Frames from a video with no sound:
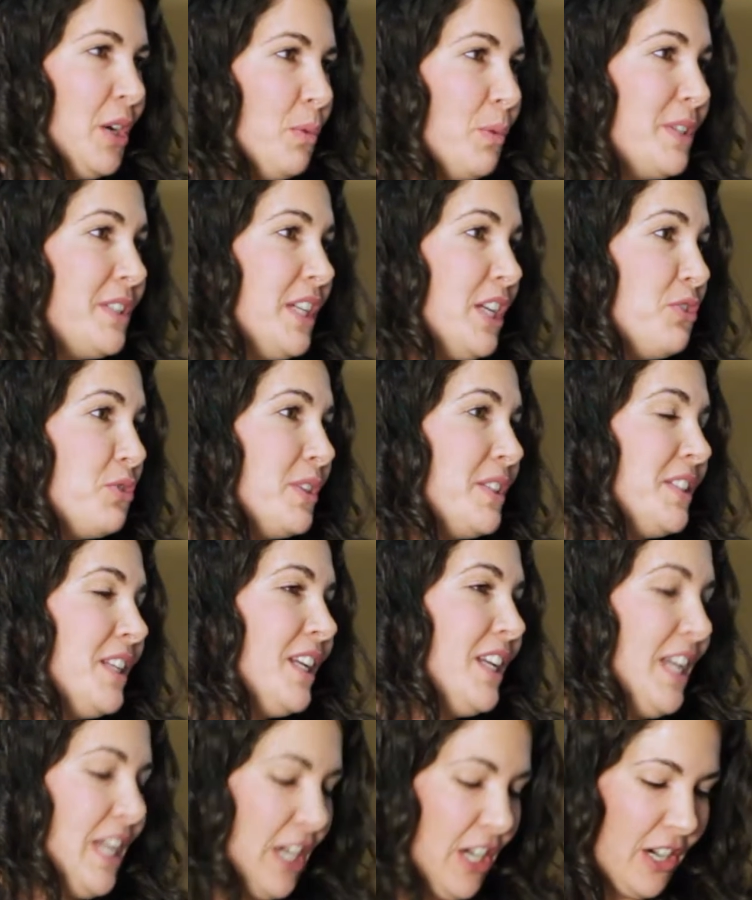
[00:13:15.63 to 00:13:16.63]
What's
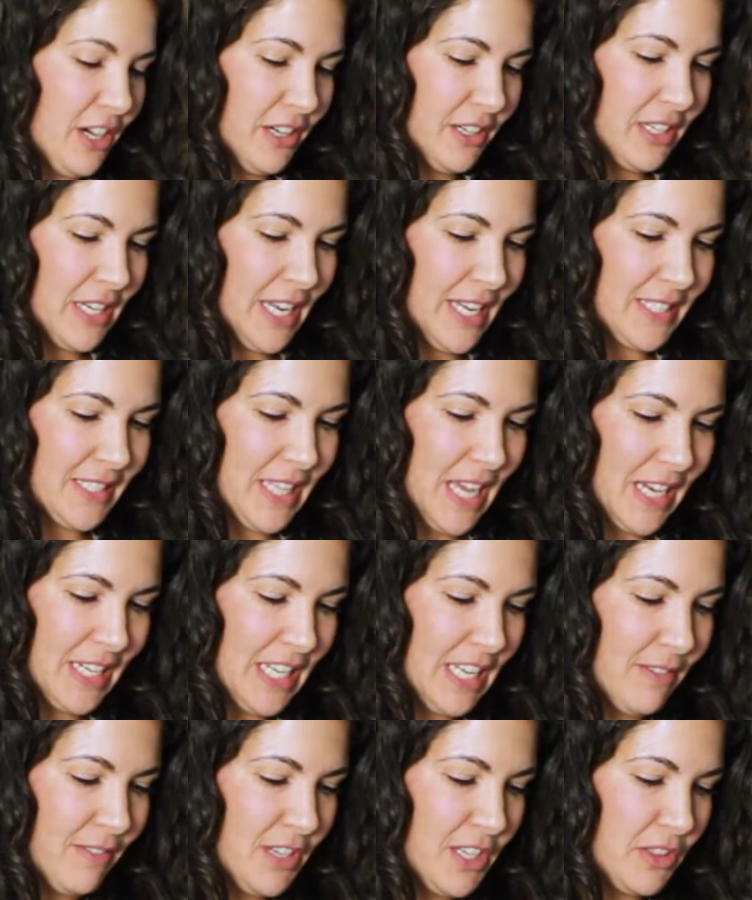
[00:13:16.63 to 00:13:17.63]
interesting here is
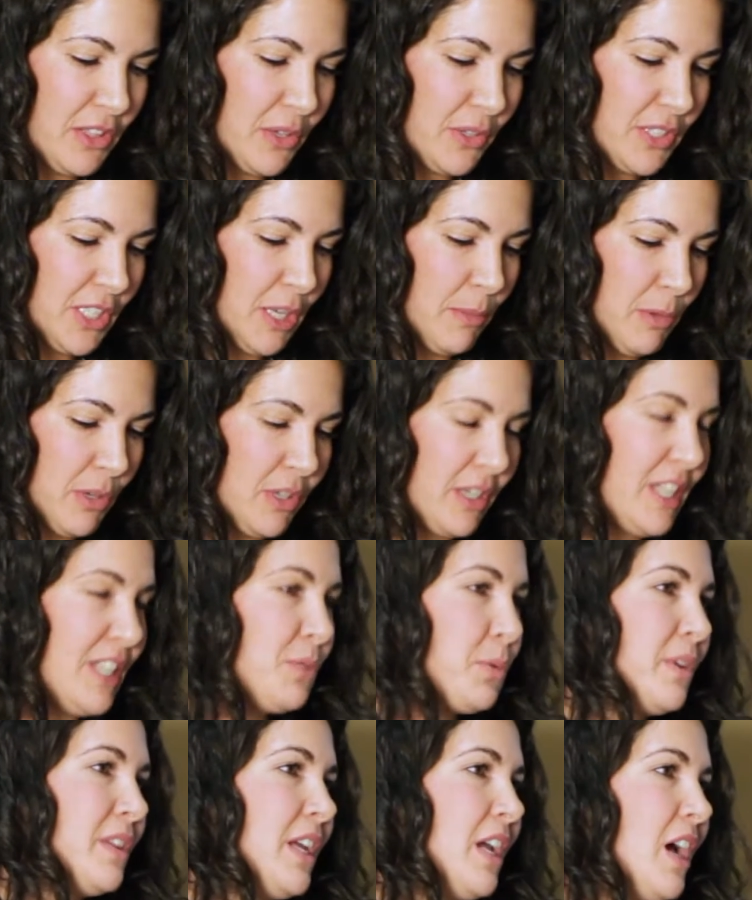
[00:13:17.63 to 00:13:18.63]
that even in those
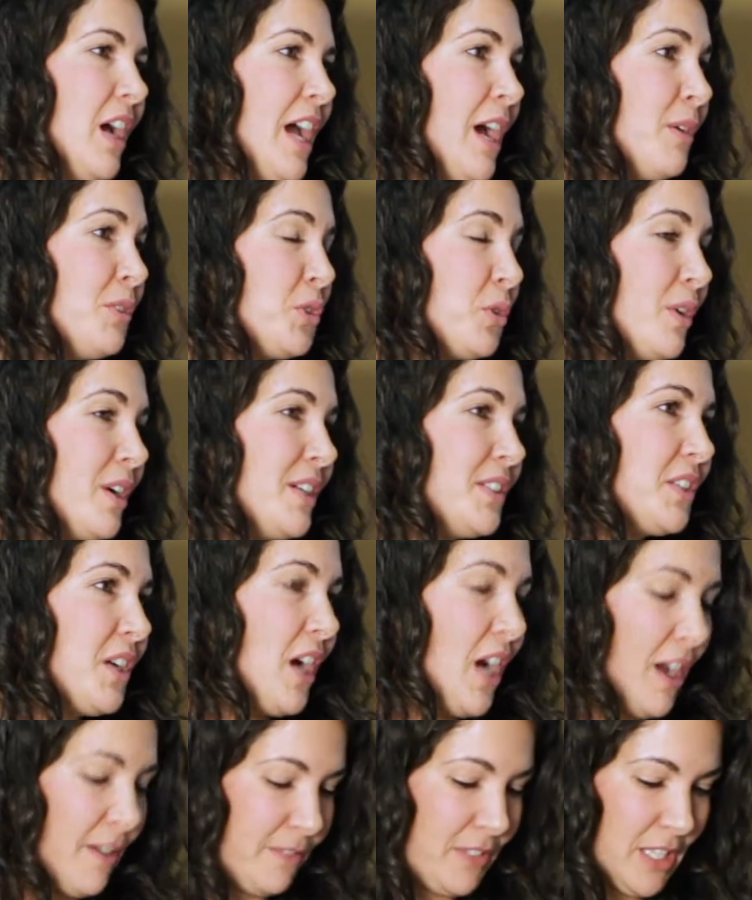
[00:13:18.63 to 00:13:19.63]
communities where the outdoors
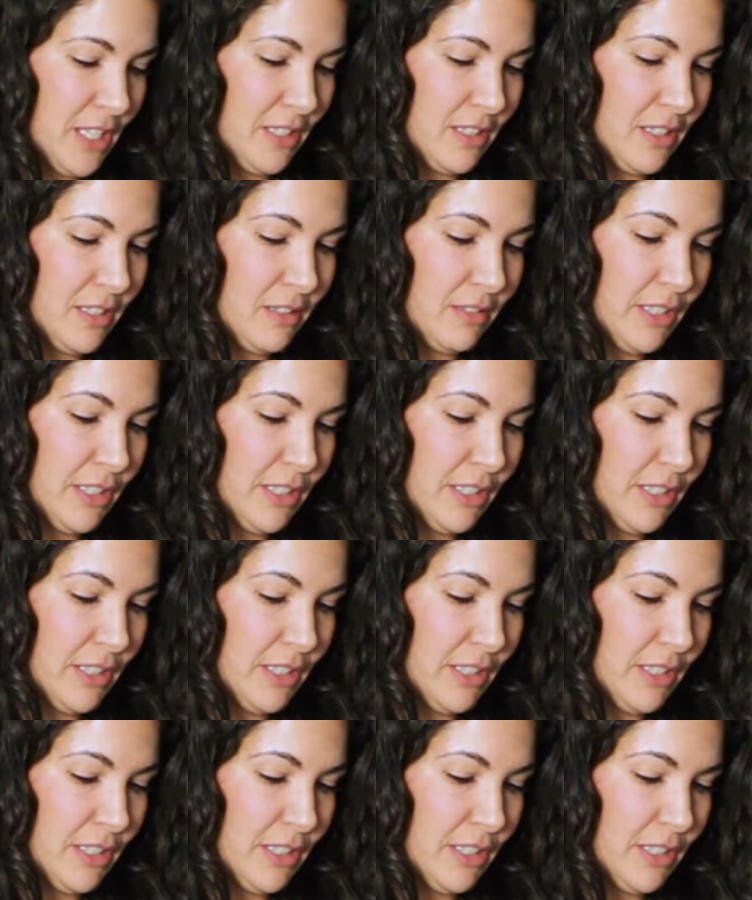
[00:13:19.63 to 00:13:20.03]
are often